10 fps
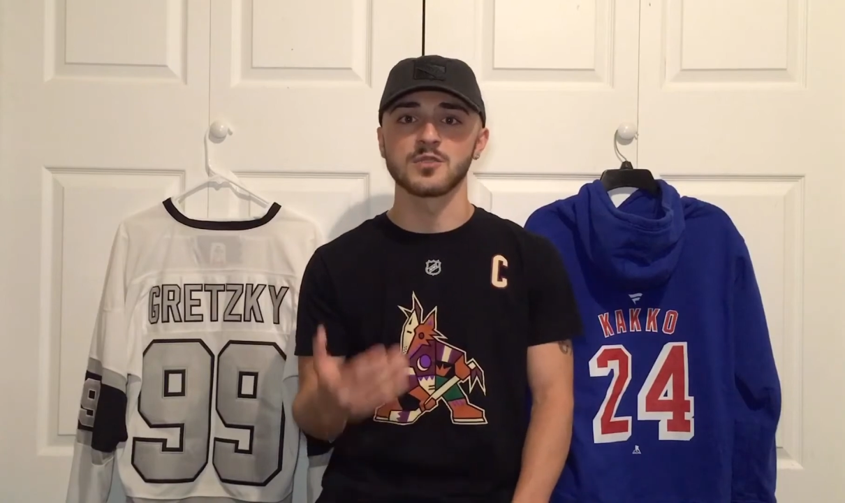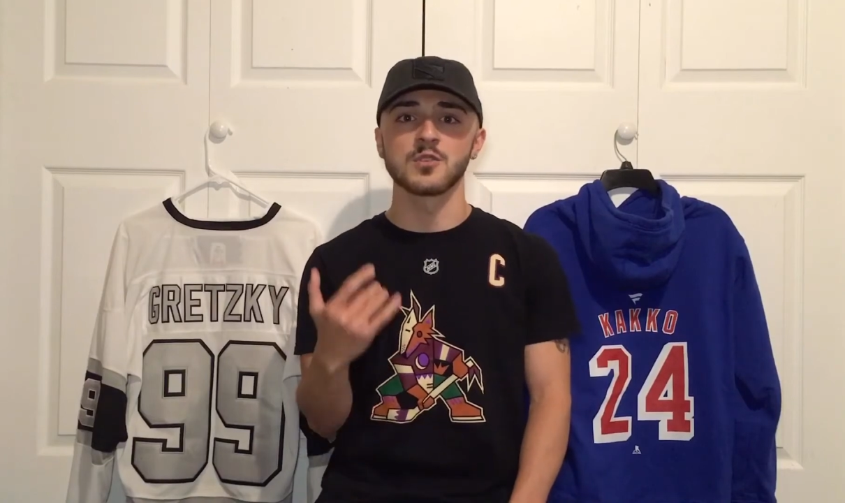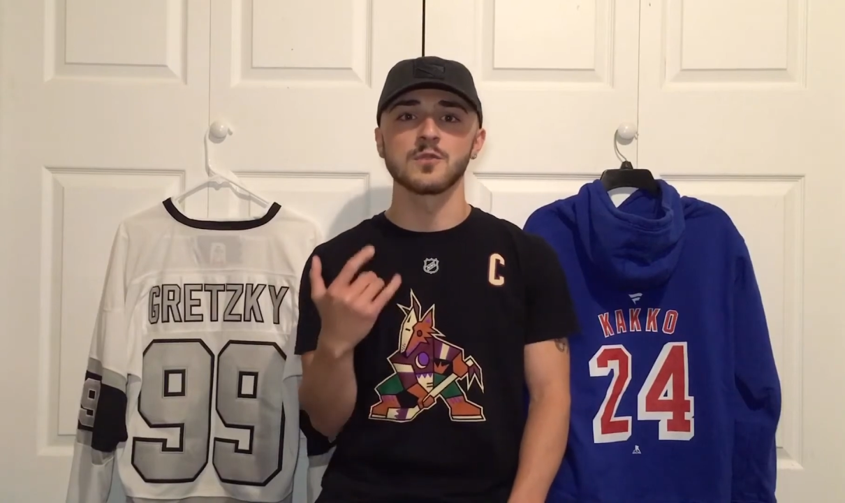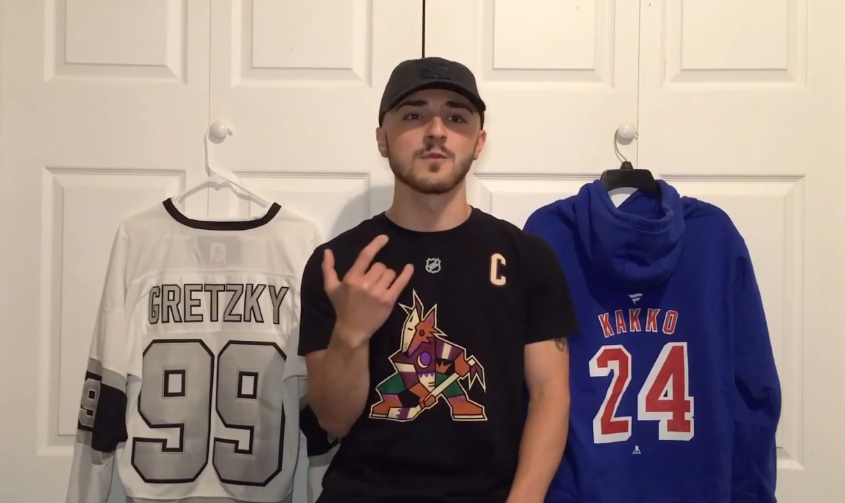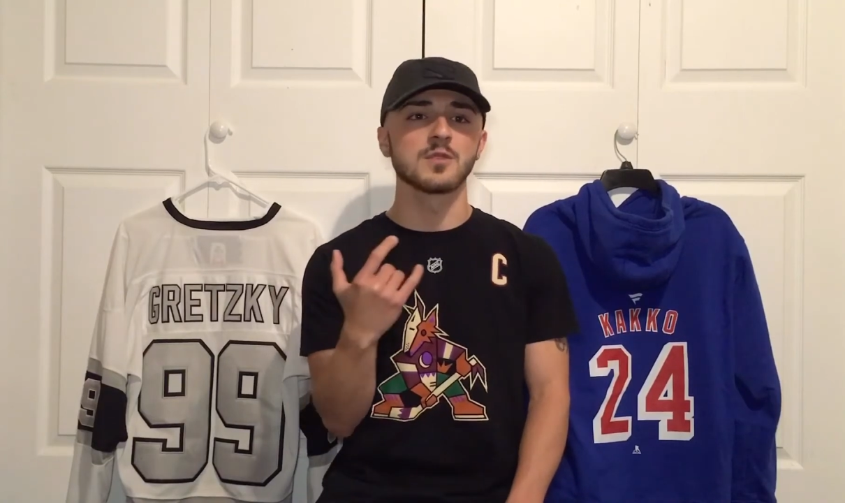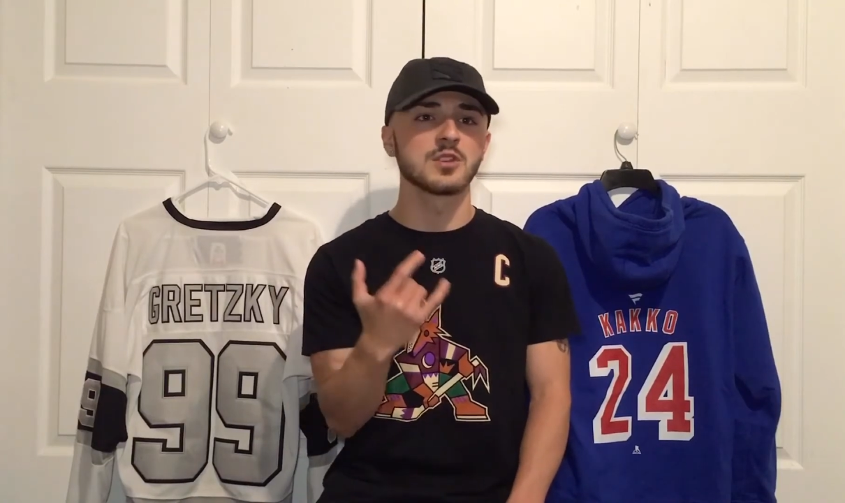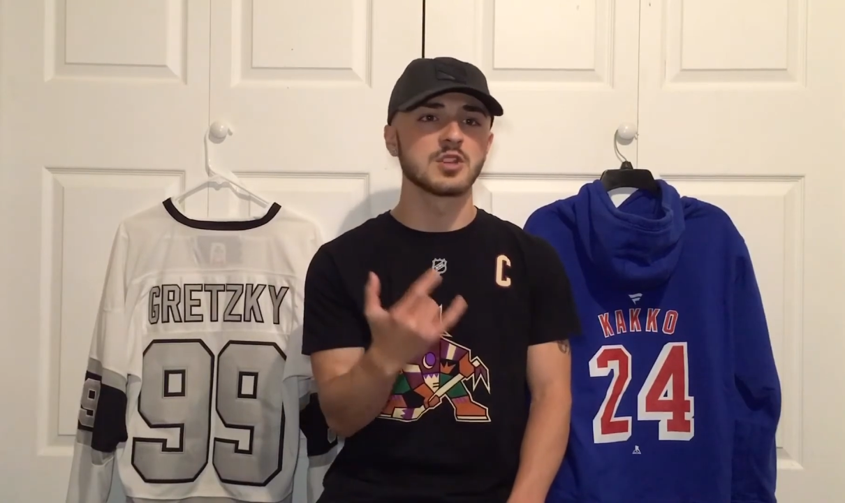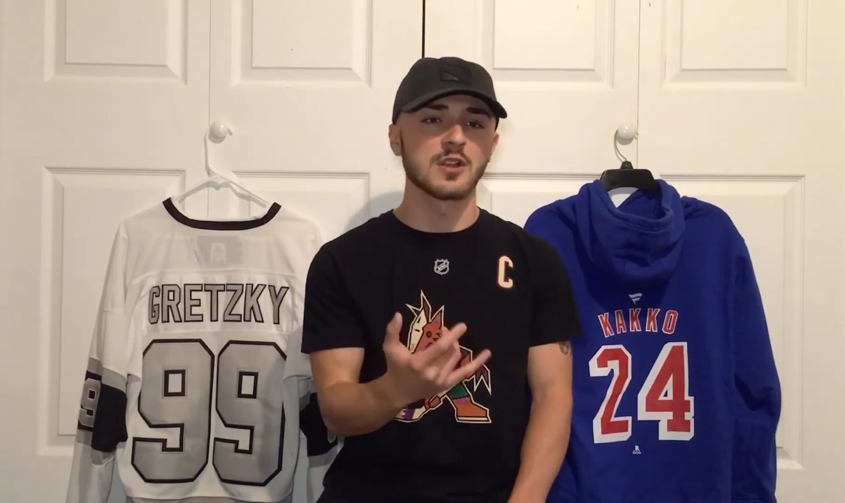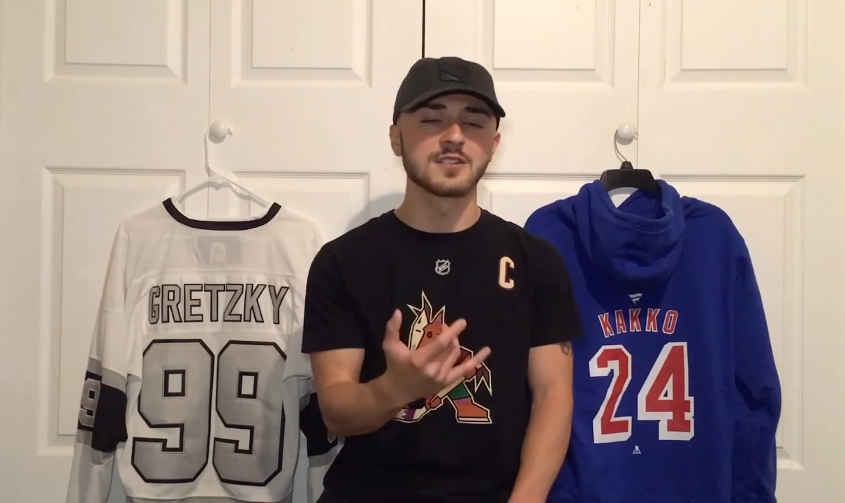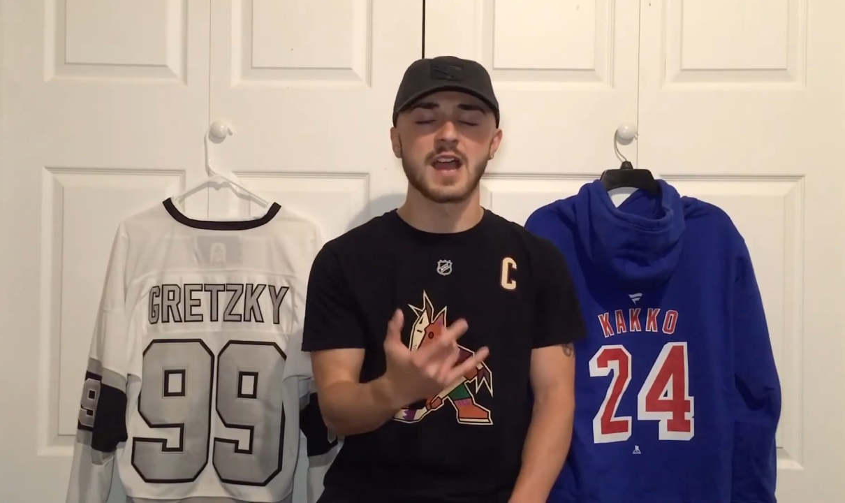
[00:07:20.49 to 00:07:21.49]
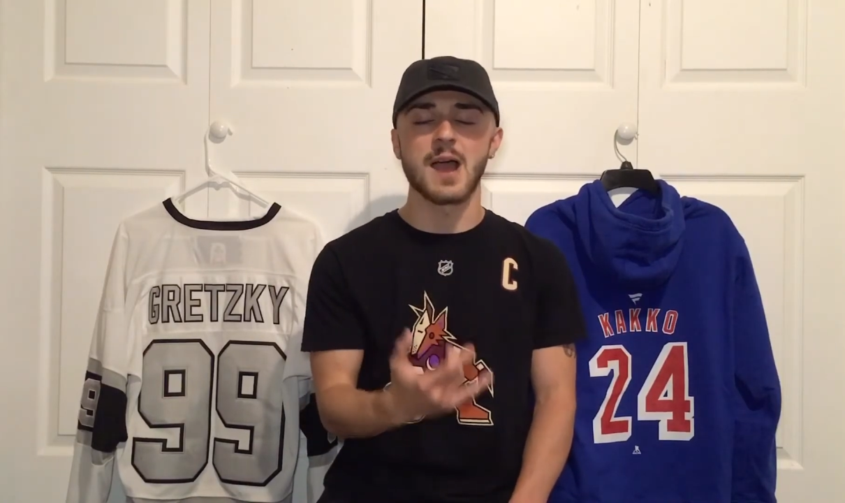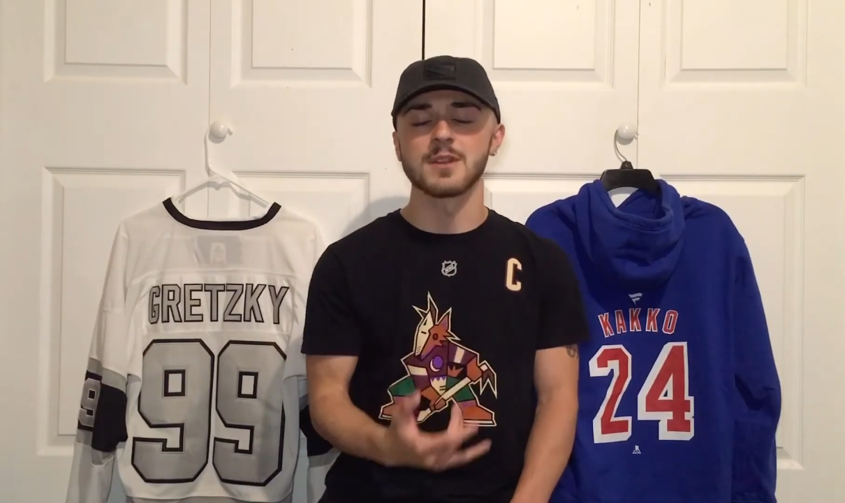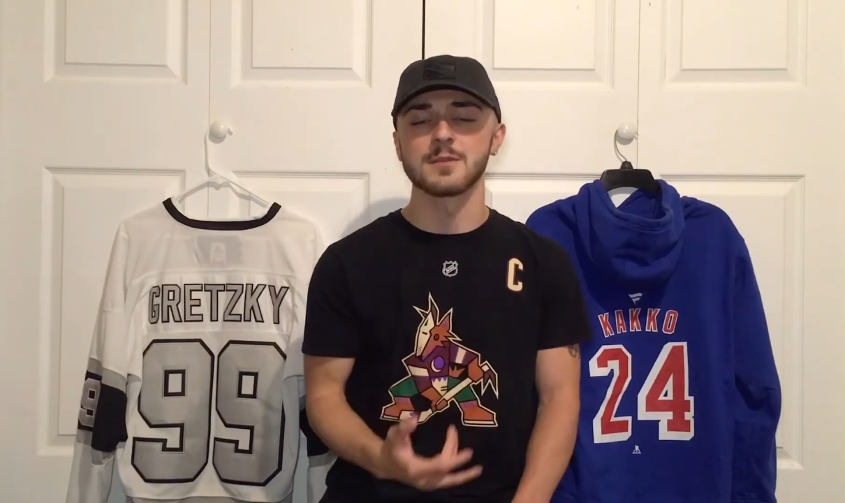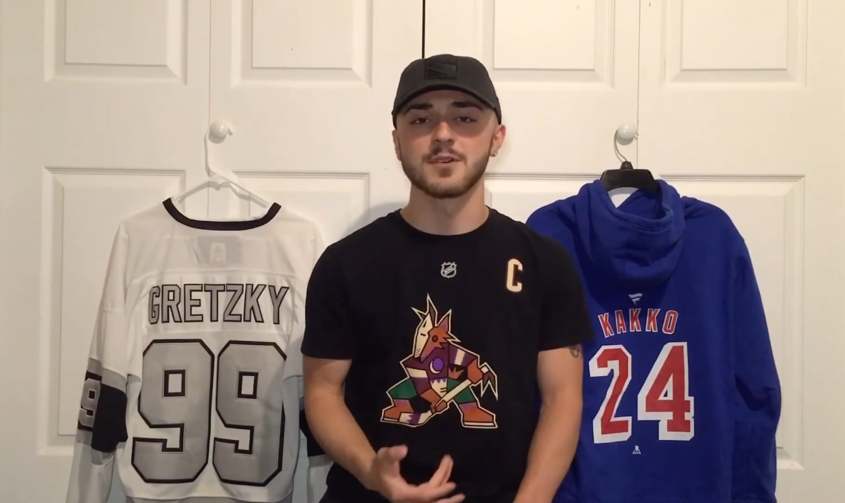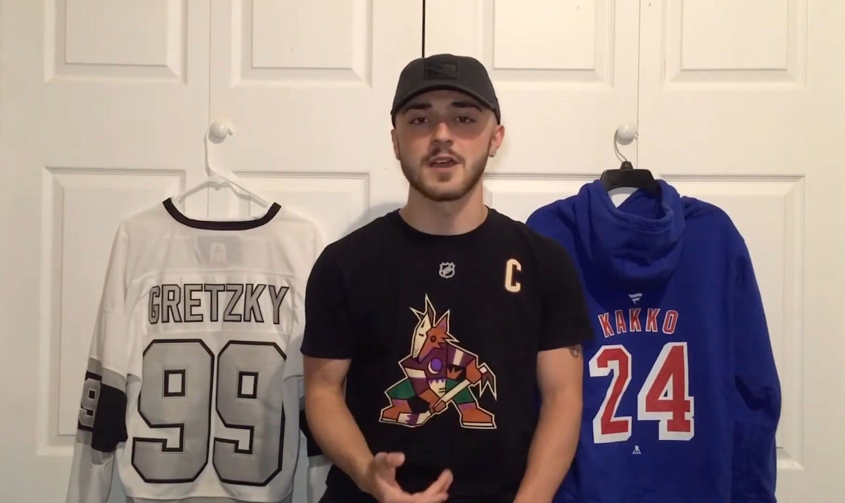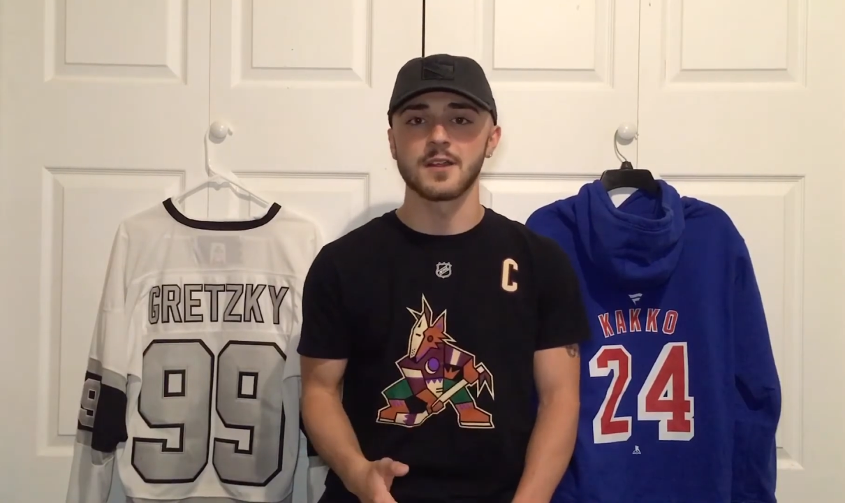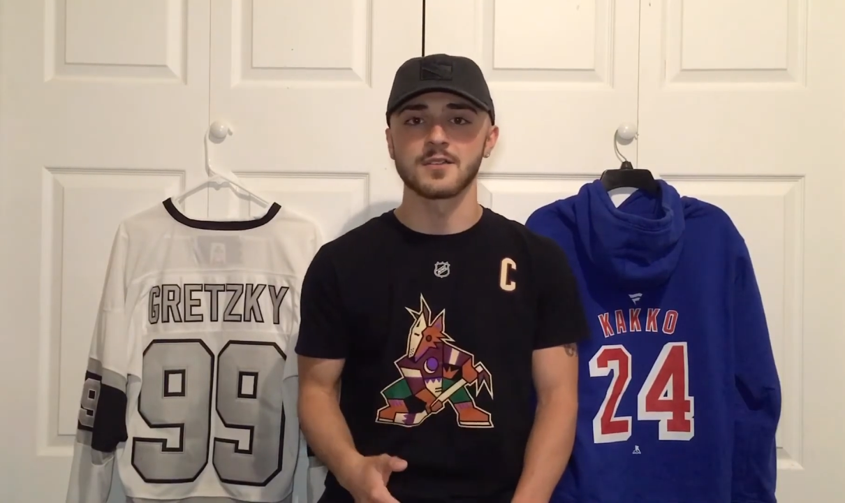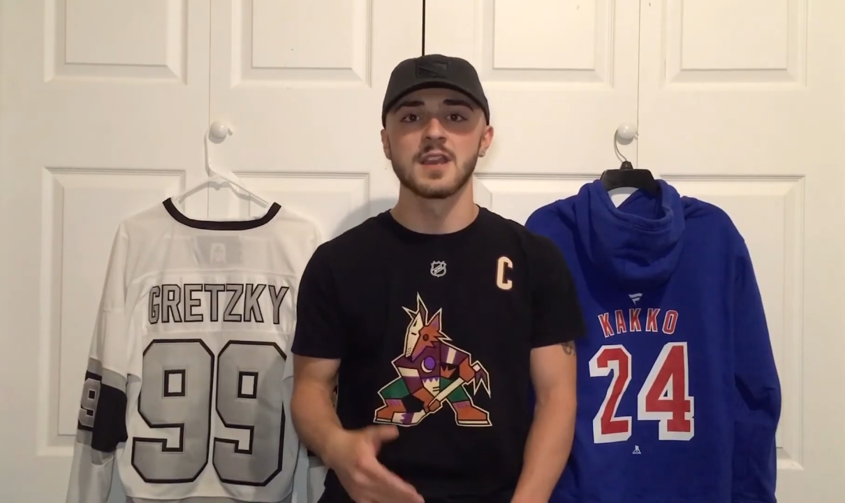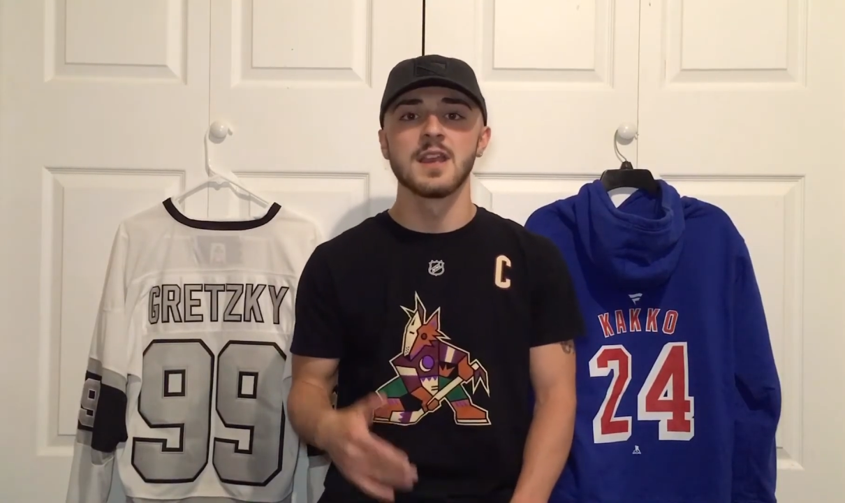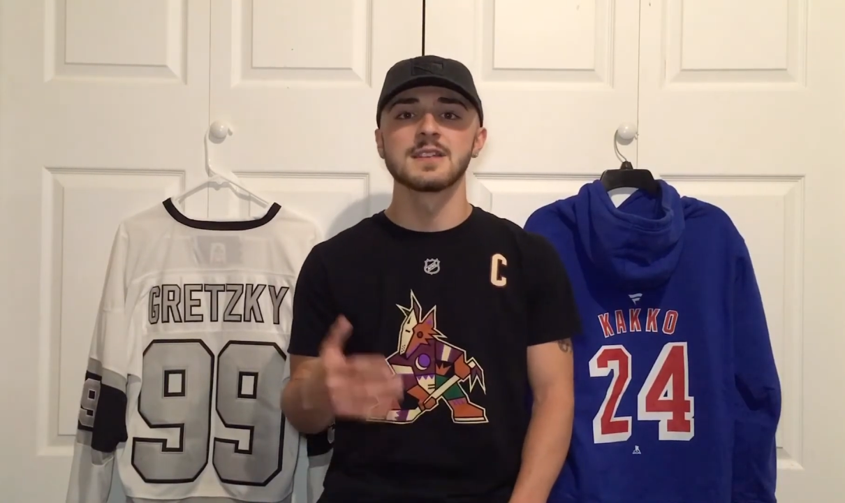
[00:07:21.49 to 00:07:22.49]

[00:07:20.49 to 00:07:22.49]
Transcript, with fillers: two young dominant players.